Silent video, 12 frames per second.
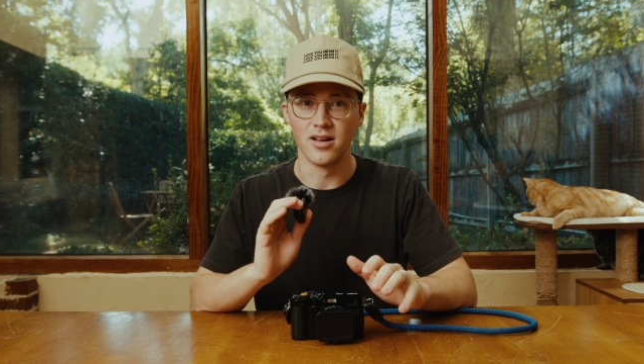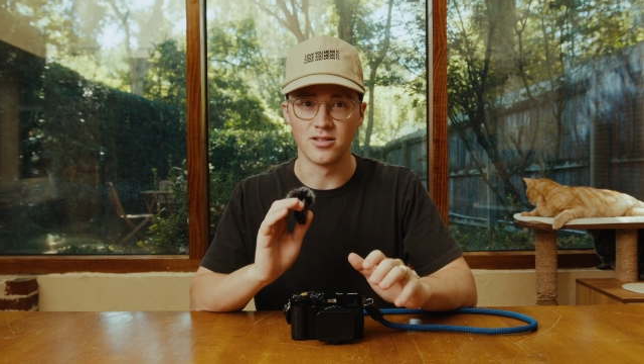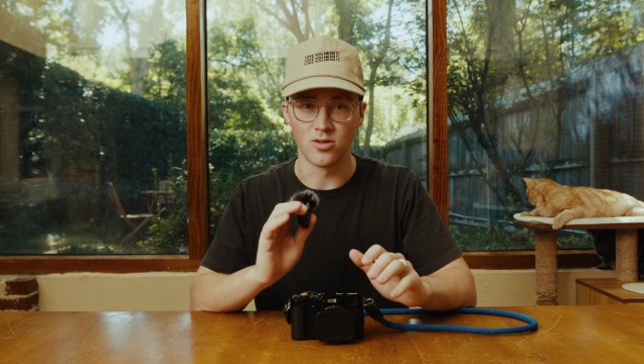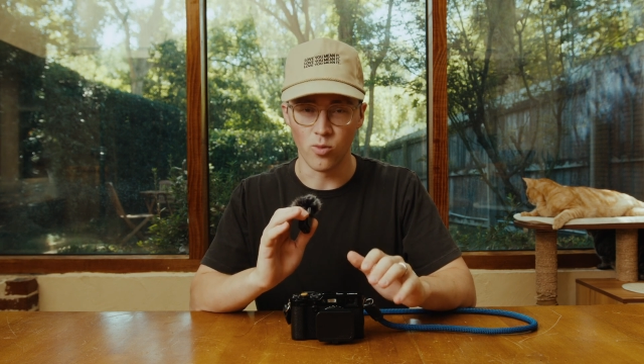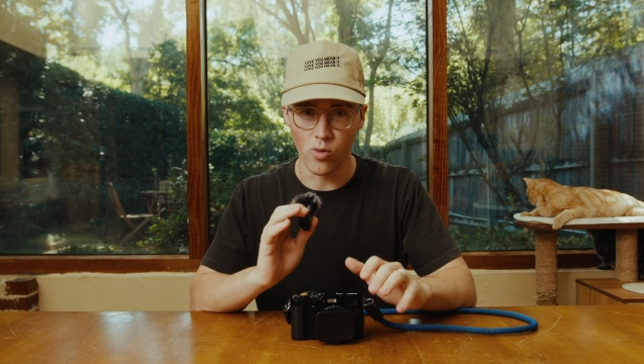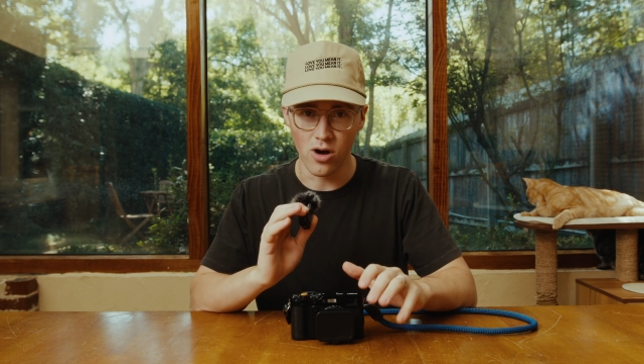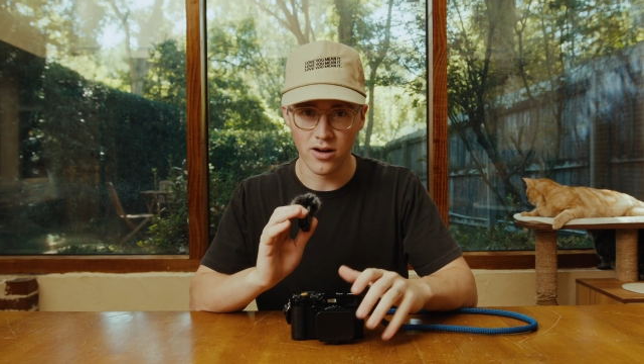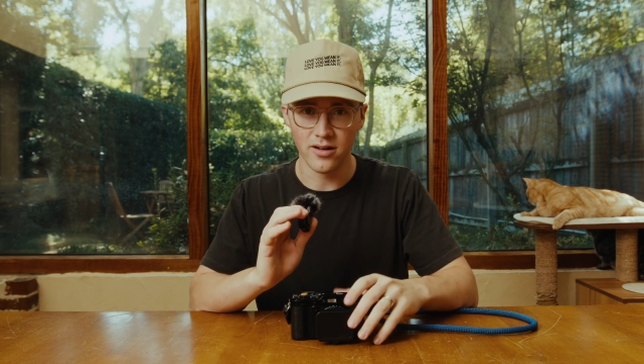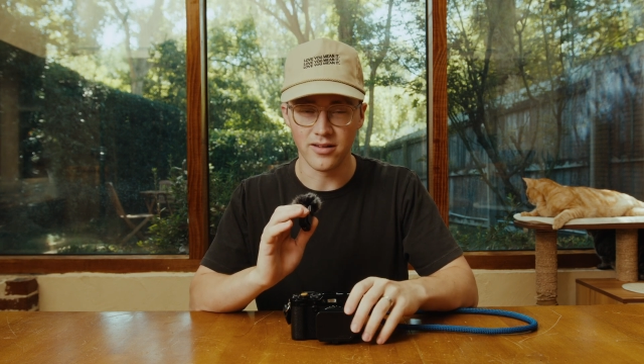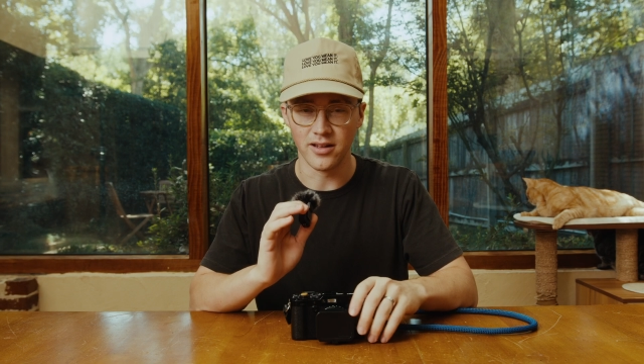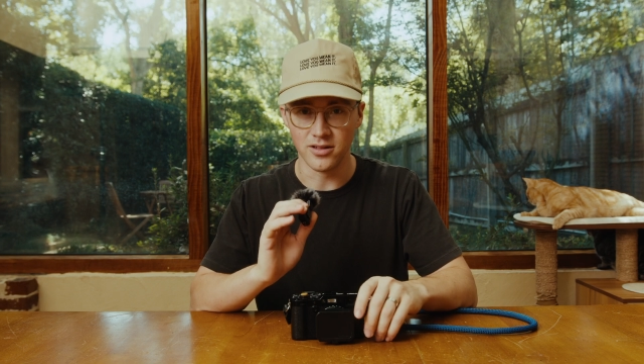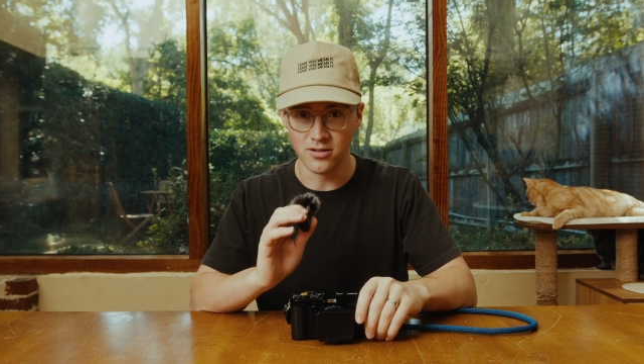is the
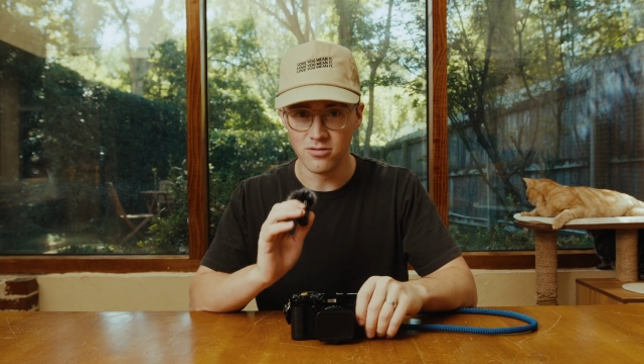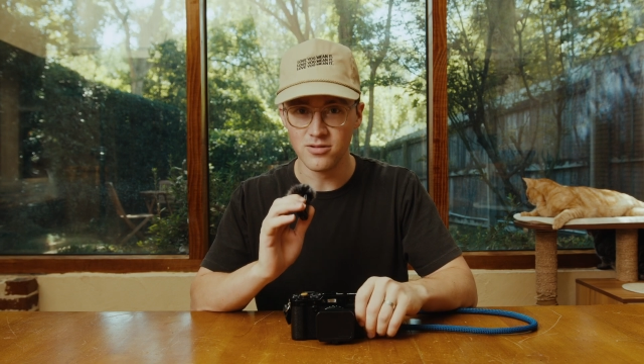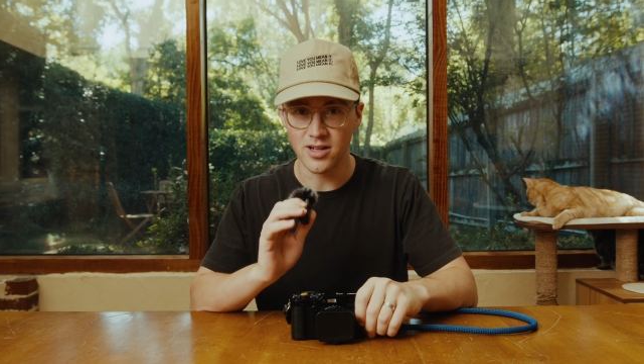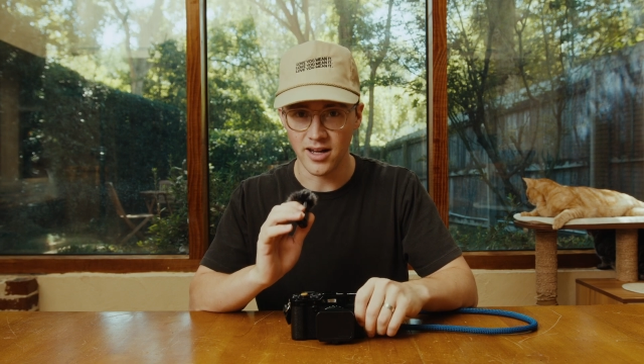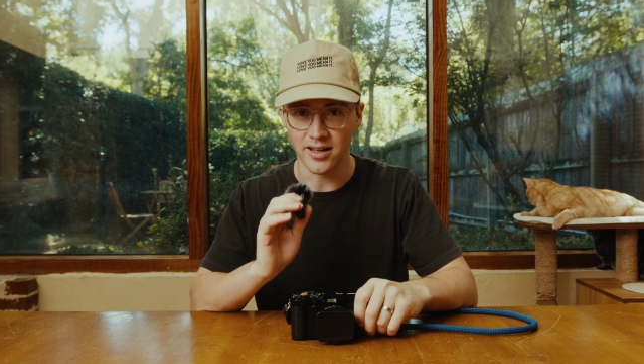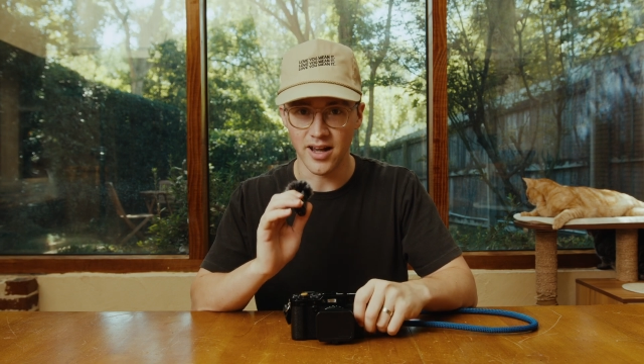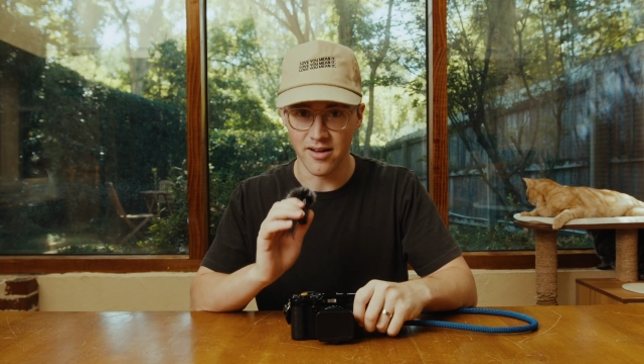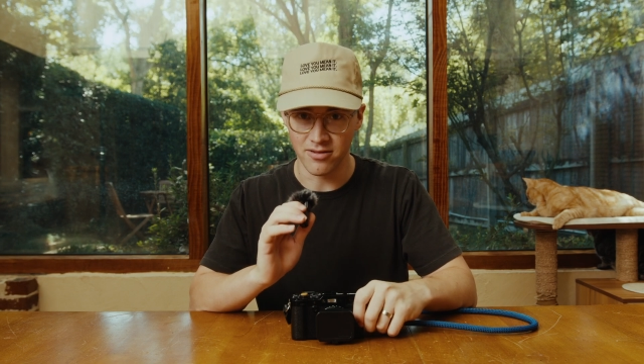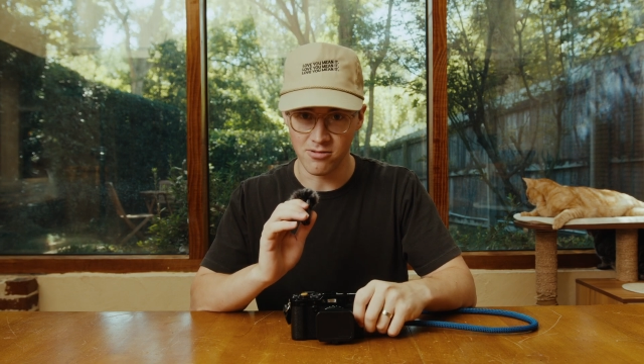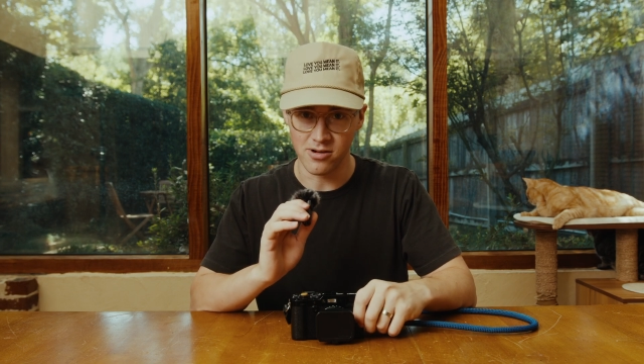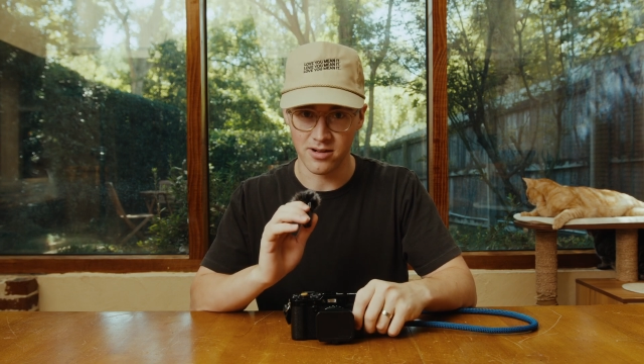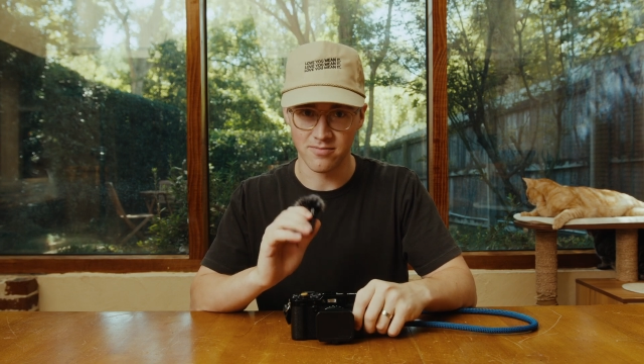one that you take
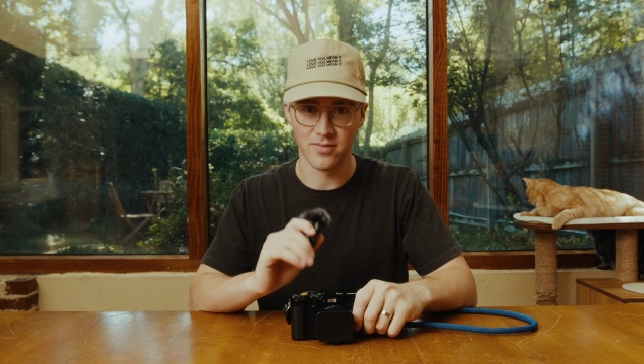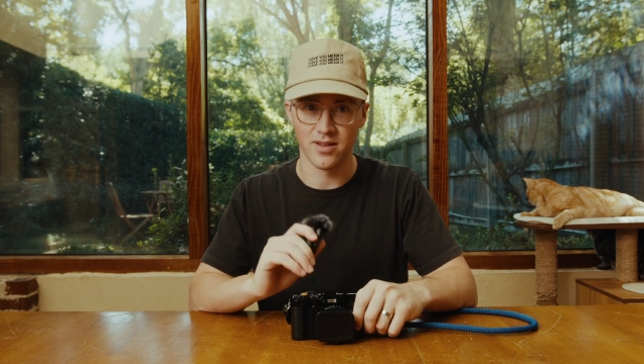everywhere.